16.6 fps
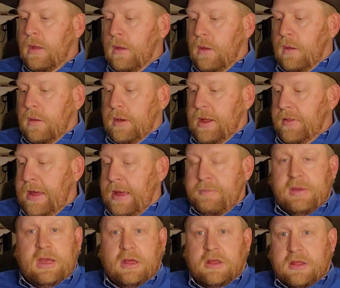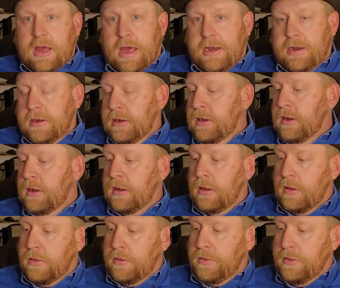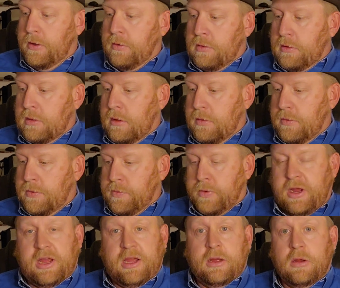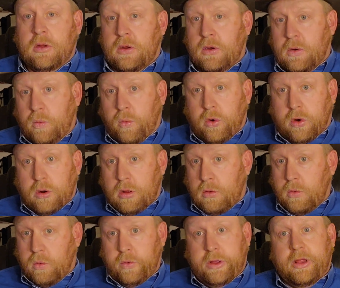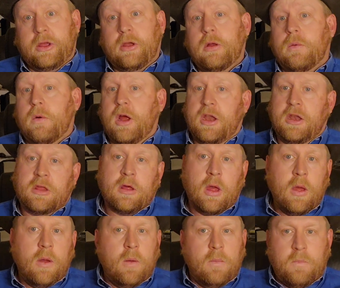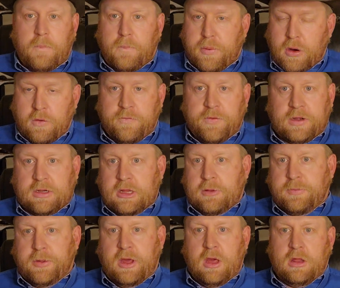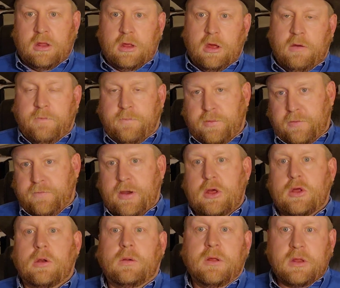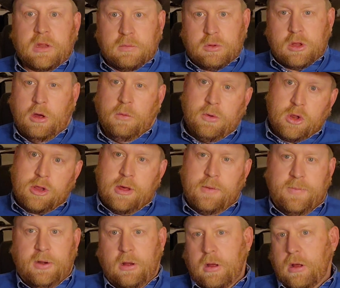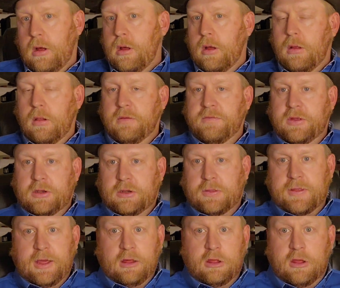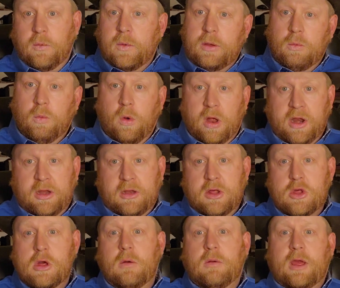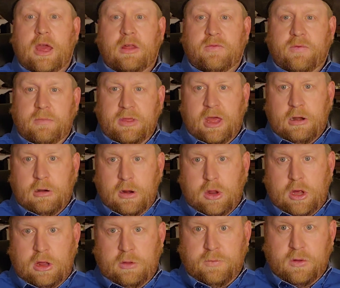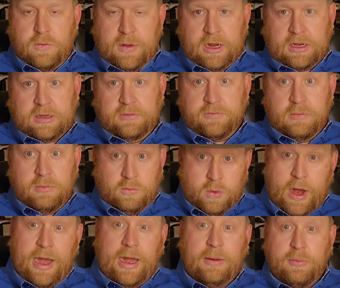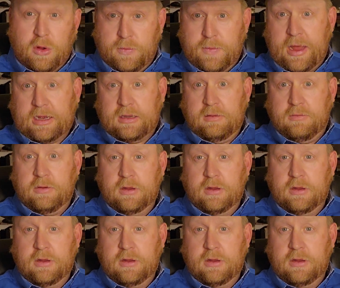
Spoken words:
Now, that being said, those 3 were all really good runs, perfect displays of professionalism, showmanship, and all of the things that we wanted to showcase from the NRHA's perspective, from reining perspective,